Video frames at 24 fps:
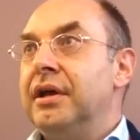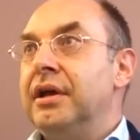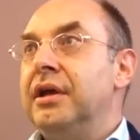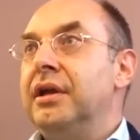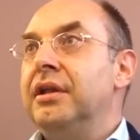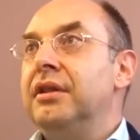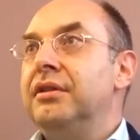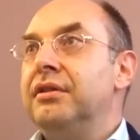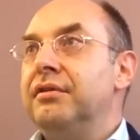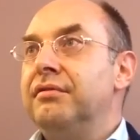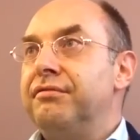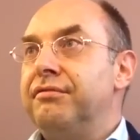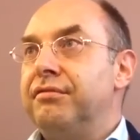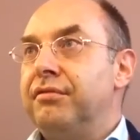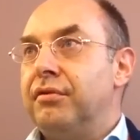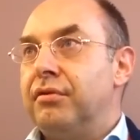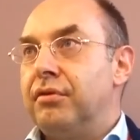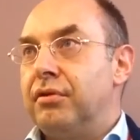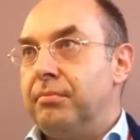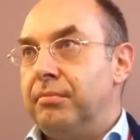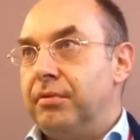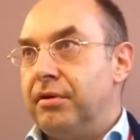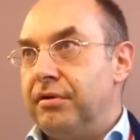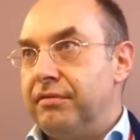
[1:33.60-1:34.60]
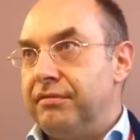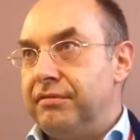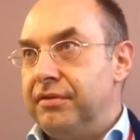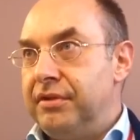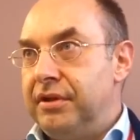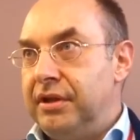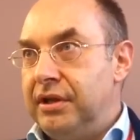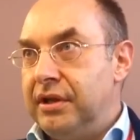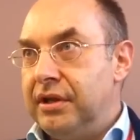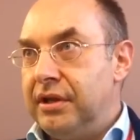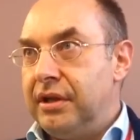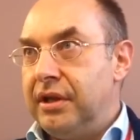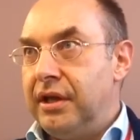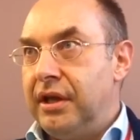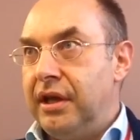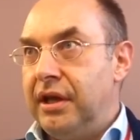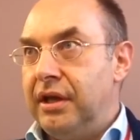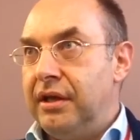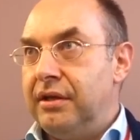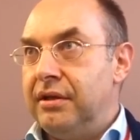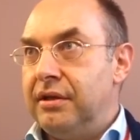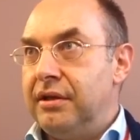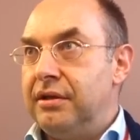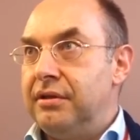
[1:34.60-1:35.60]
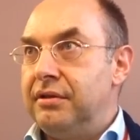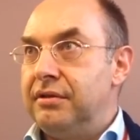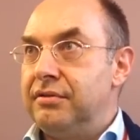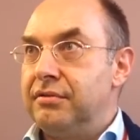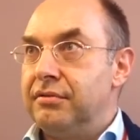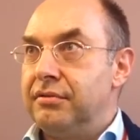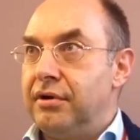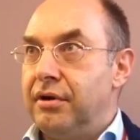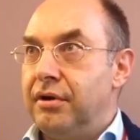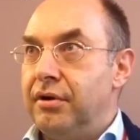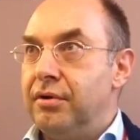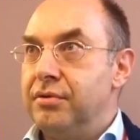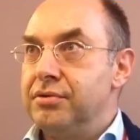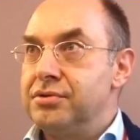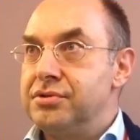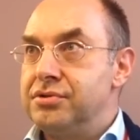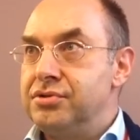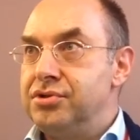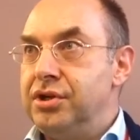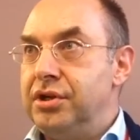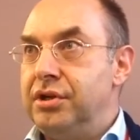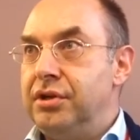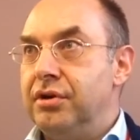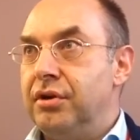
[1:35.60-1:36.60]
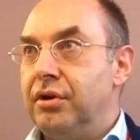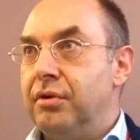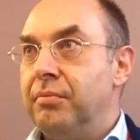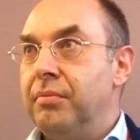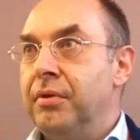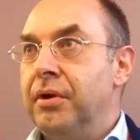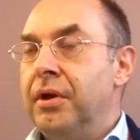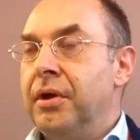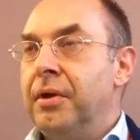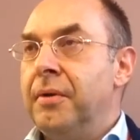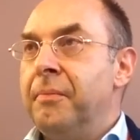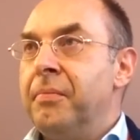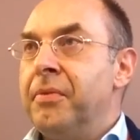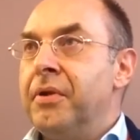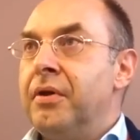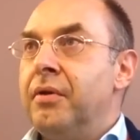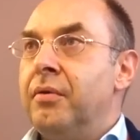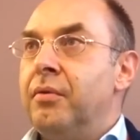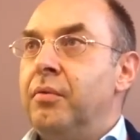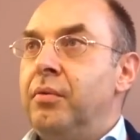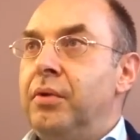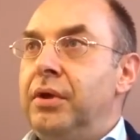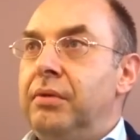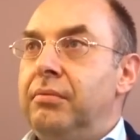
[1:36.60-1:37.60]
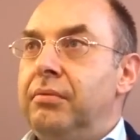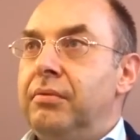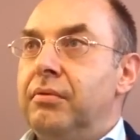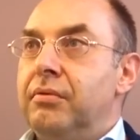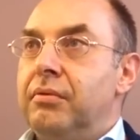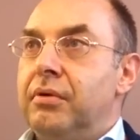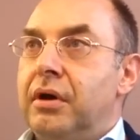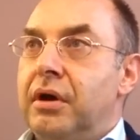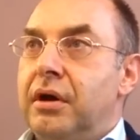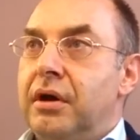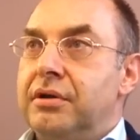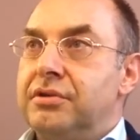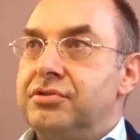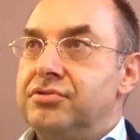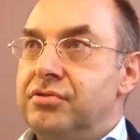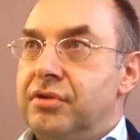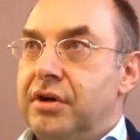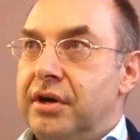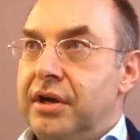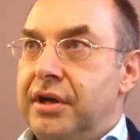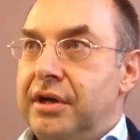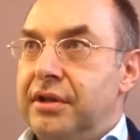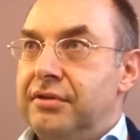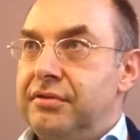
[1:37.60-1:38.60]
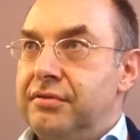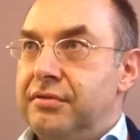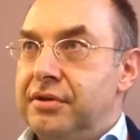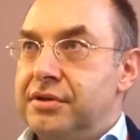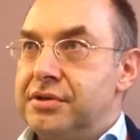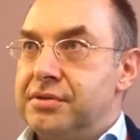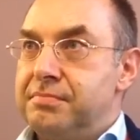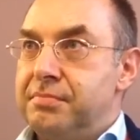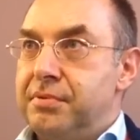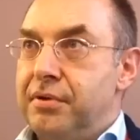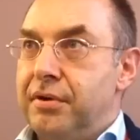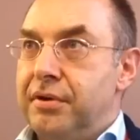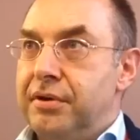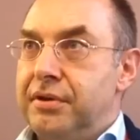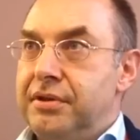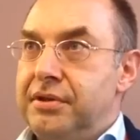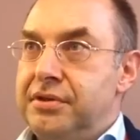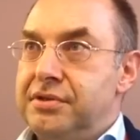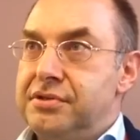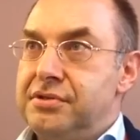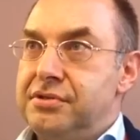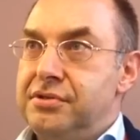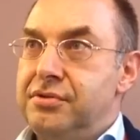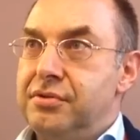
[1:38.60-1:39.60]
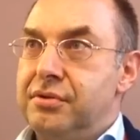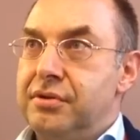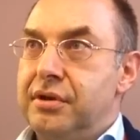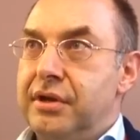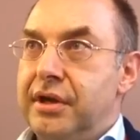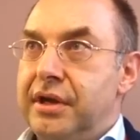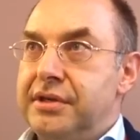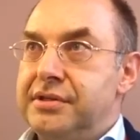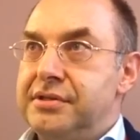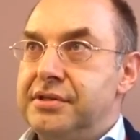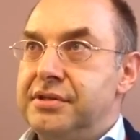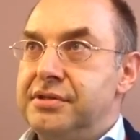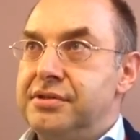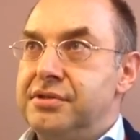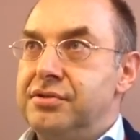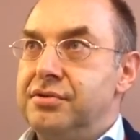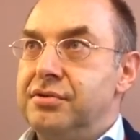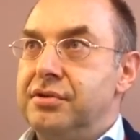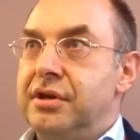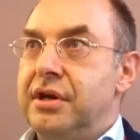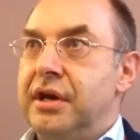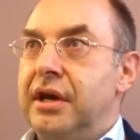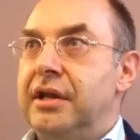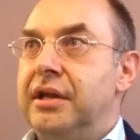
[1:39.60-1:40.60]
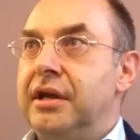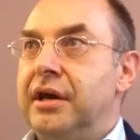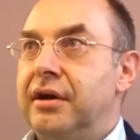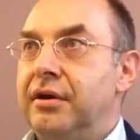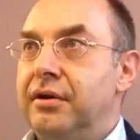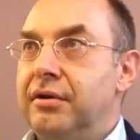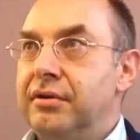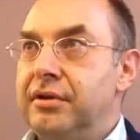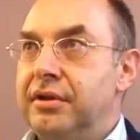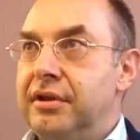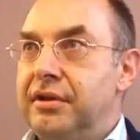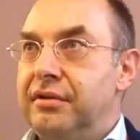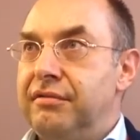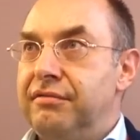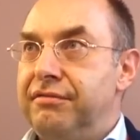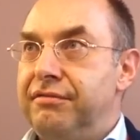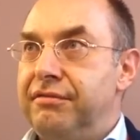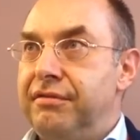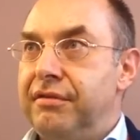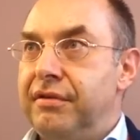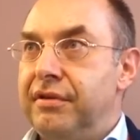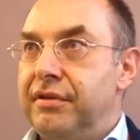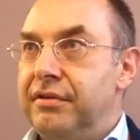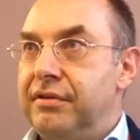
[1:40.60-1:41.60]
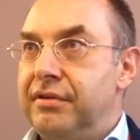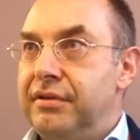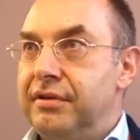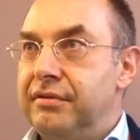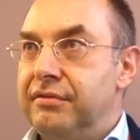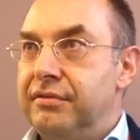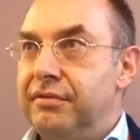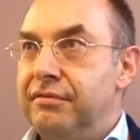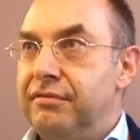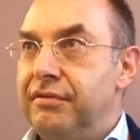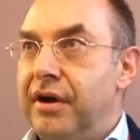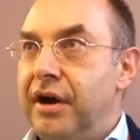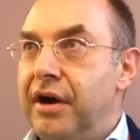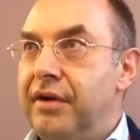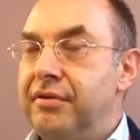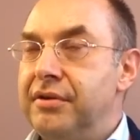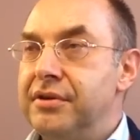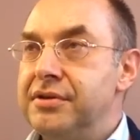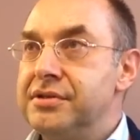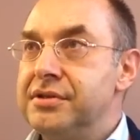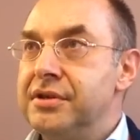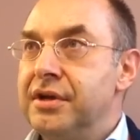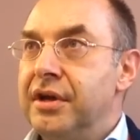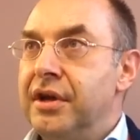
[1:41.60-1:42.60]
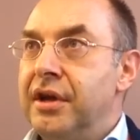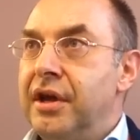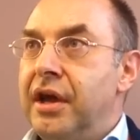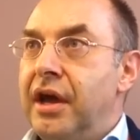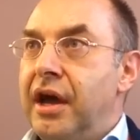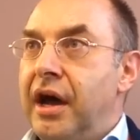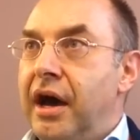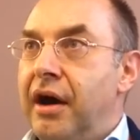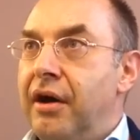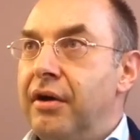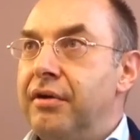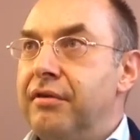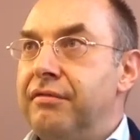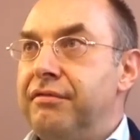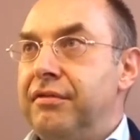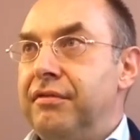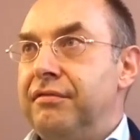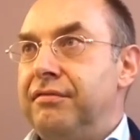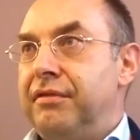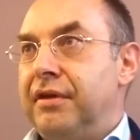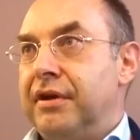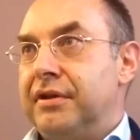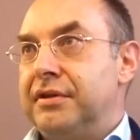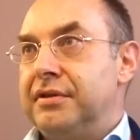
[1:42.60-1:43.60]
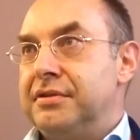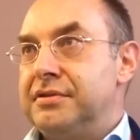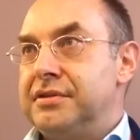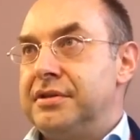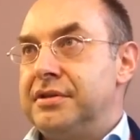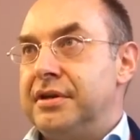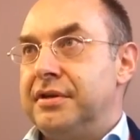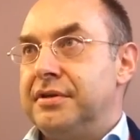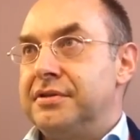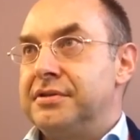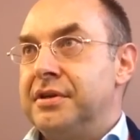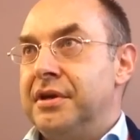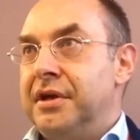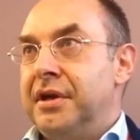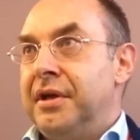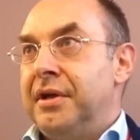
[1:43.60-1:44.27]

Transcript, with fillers: in the form of DNA into the host genome, we are trying to exploit these nucleases to cut out uh, the, the virus out of infected cells.